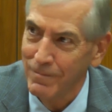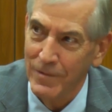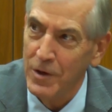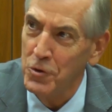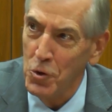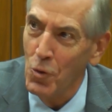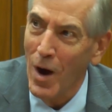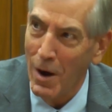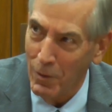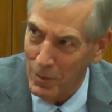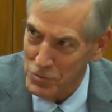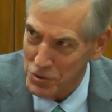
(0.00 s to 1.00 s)
They knew
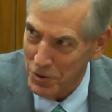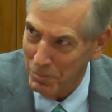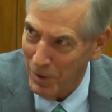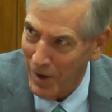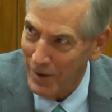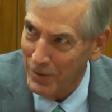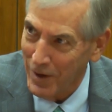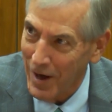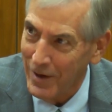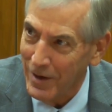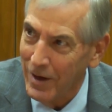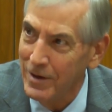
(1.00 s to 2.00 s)
how I was going to apply the
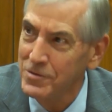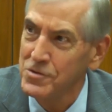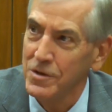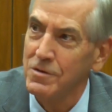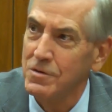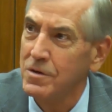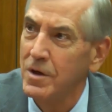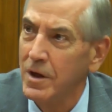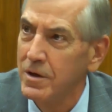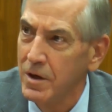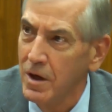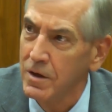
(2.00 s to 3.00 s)
guidelines
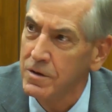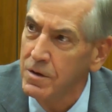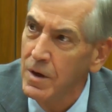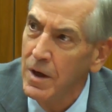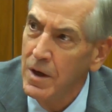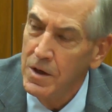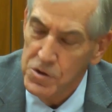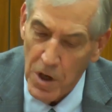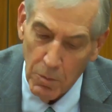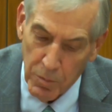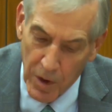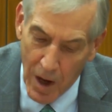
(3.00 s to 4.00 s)
in
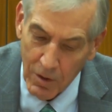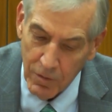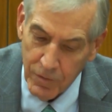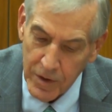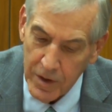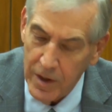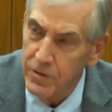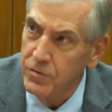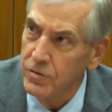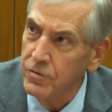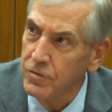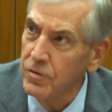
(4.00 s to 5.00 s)
child pornography
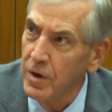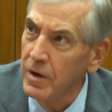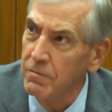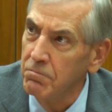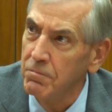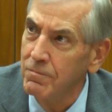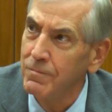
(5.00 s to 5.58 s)
cases, and